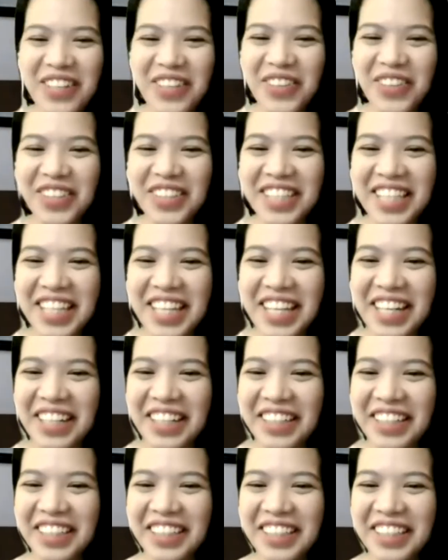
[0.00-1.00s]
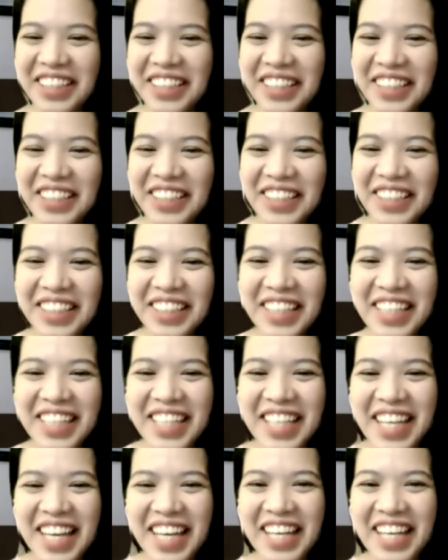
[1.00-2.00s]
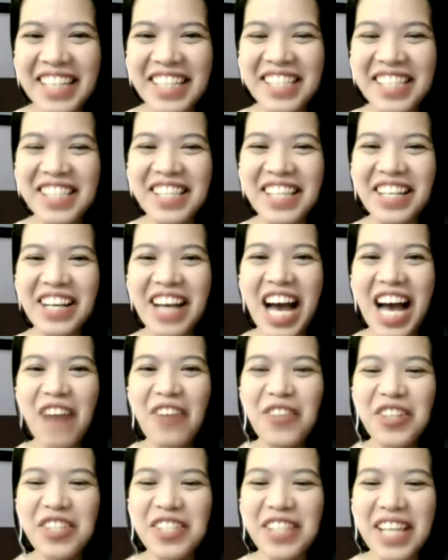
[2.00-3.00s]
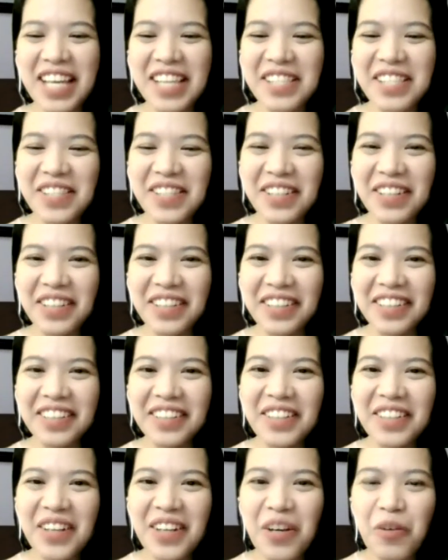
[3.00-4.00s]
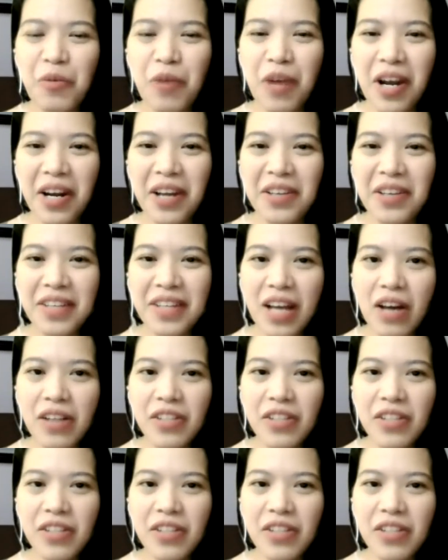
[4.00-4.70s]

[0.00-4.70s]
cold here. Yes. How about Chester? Where are you now,